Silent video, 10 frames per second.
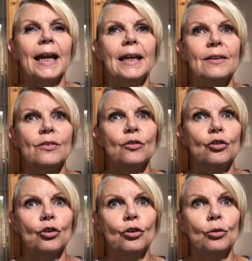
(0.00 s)
is
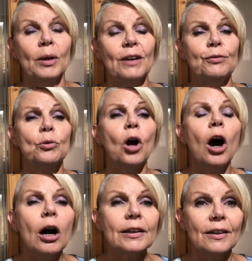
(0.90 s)
to, if you
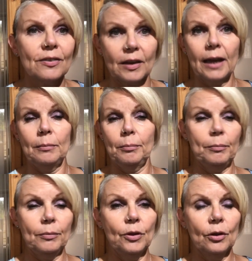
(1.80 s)
can't escape
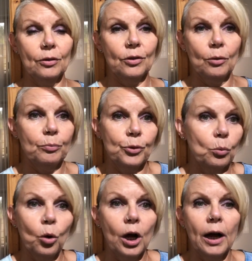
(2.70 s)
the, the, the
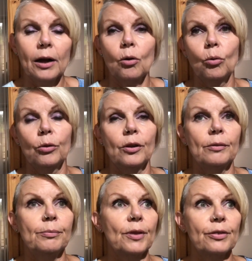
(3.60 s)
work or the,
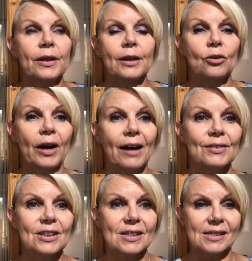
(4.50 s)
the thing that you're
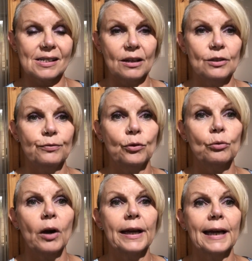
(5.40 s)
having to study for
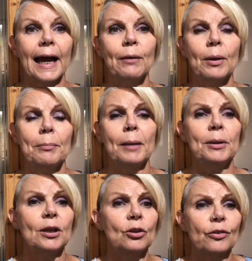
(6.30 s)
right now. It may be
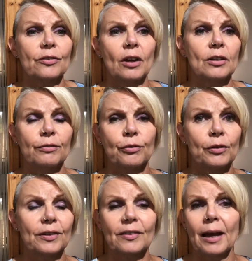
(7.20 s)
that you're studying for
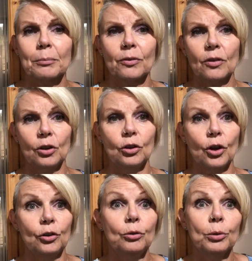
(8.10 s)
exams that you know
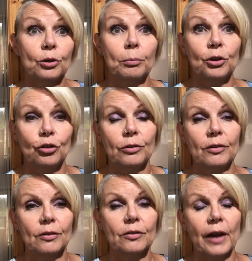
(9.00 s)
you wouldn't be
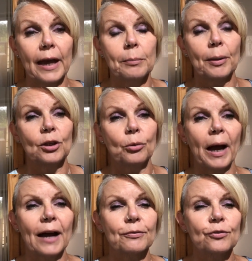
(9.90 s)
choosing to take, but you
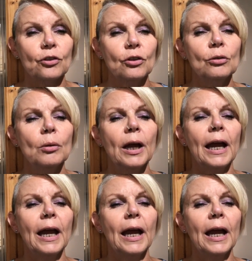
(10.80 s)
have to.